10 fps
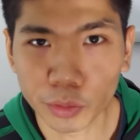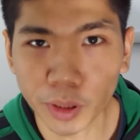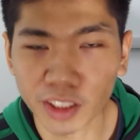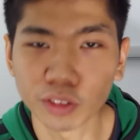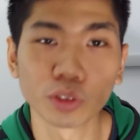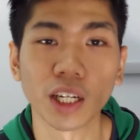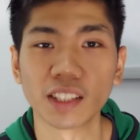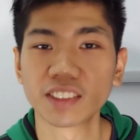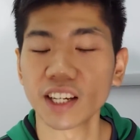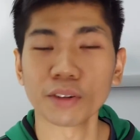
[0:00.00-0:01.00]
shipping, you
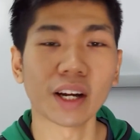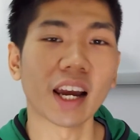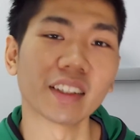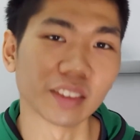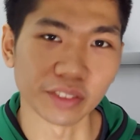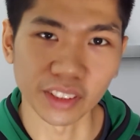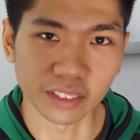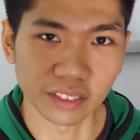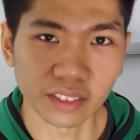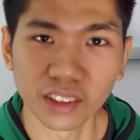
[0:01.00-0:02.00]
can sell anything.
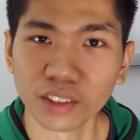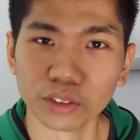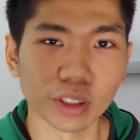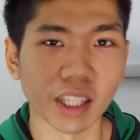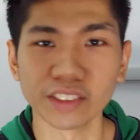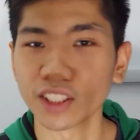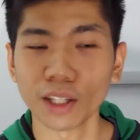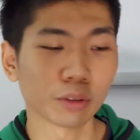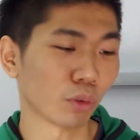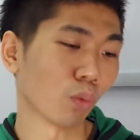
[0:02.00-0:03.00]
You can
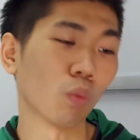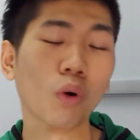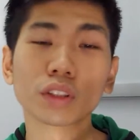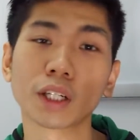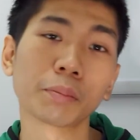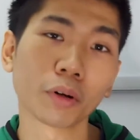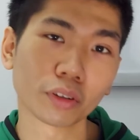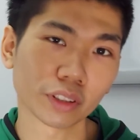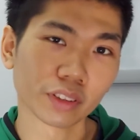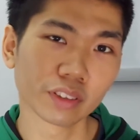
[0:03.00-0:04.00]
sell water
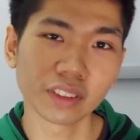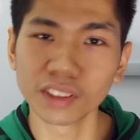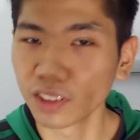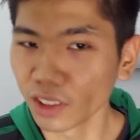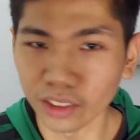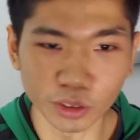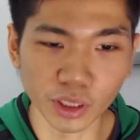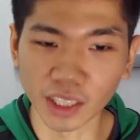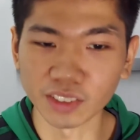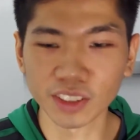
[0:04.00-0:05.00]
bottle, you
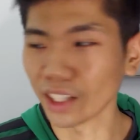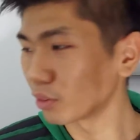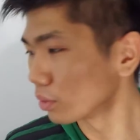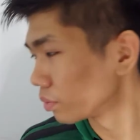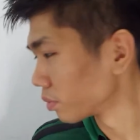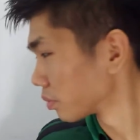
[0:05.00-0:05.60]
can sell